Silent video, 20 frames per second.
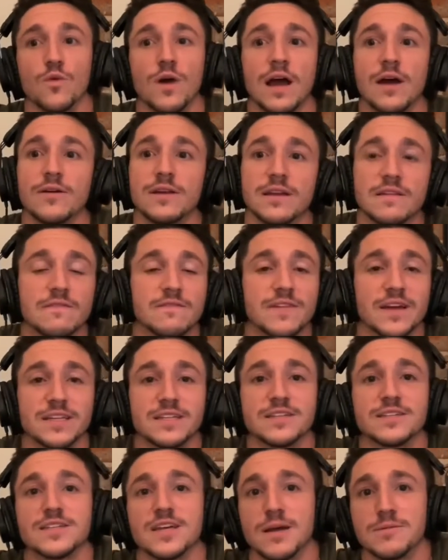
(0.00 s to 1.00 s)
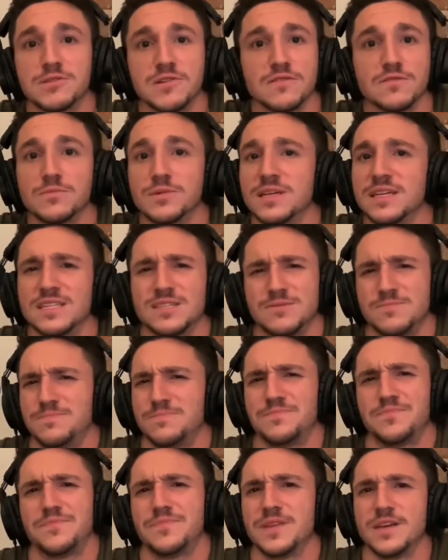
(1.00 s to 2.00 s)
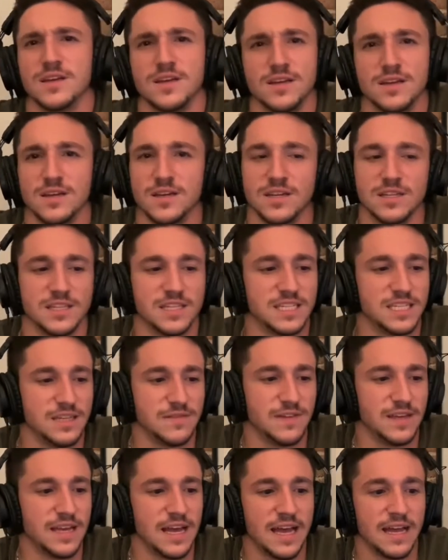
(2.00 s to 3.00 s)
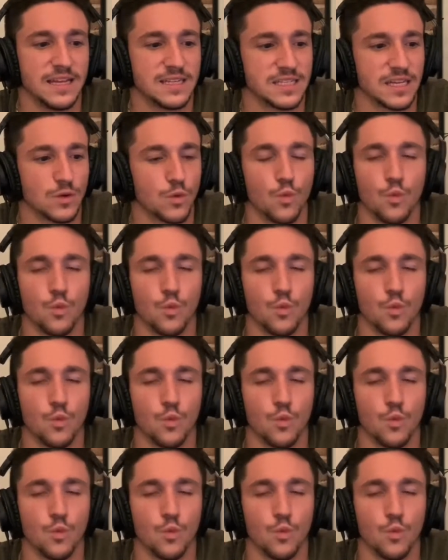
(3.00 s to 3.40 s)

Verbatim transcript: Wow, he invented time travel, but it's the TVA is like